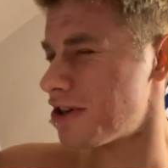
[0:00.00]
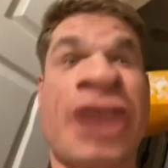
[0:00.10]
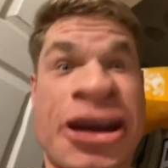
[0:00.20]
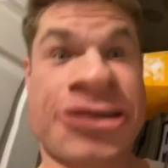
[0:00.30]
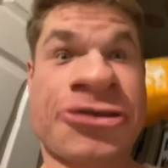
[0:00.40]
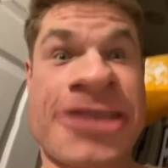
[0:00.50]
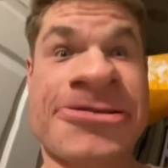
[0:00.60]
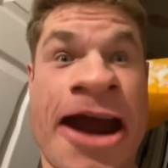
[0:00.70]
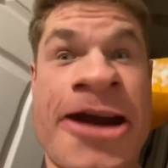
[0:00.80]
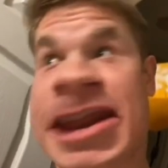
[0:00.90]
It's 3.30.
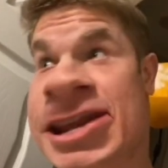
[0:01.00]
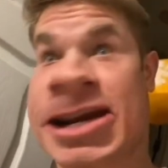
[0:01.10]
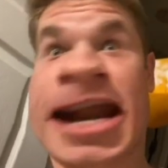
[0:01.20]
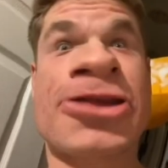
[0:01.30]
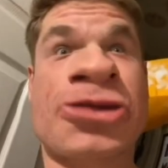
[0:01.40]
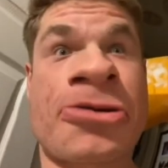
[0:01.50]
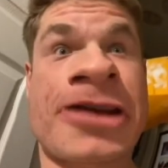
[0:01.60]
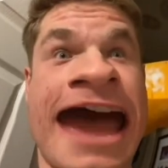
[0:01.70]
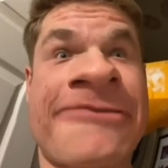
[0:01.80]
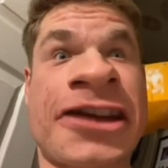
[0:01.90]
There's another two and a
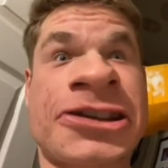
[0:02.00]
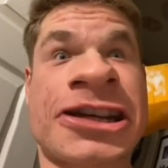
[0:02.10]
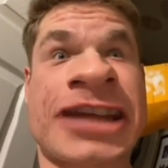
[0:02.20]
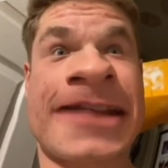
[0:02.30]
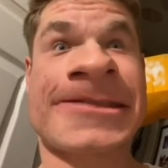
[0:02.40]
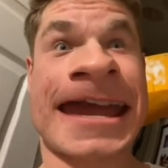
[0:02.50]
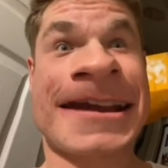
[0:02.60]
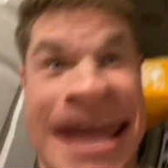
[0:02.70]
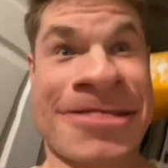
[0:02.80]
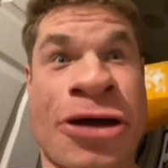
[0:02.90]
half inches out there.
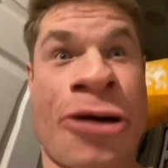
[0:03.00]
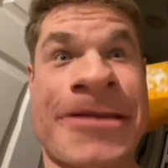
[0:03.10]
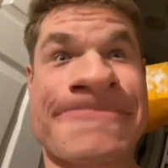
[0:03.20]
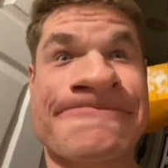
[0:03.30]
Get to it.